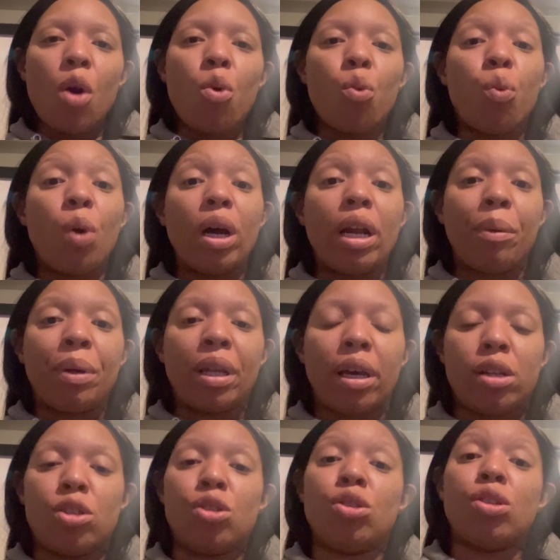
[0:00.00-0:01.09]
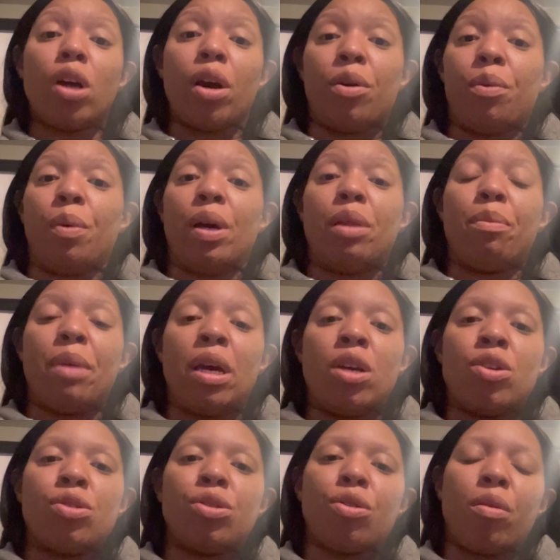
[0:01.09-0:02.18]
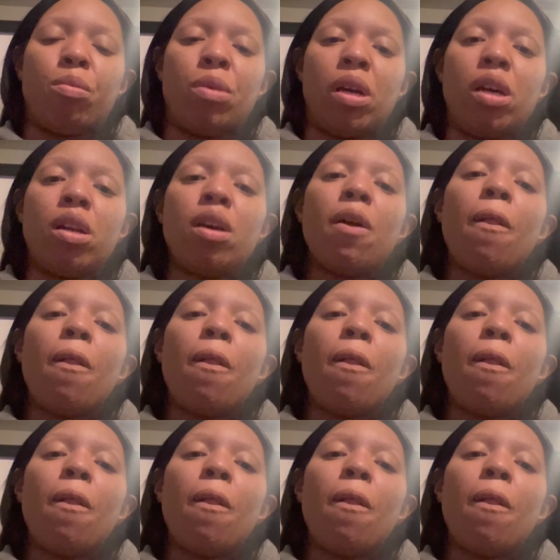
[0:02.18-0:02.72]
One, I would like to start with manuscripted.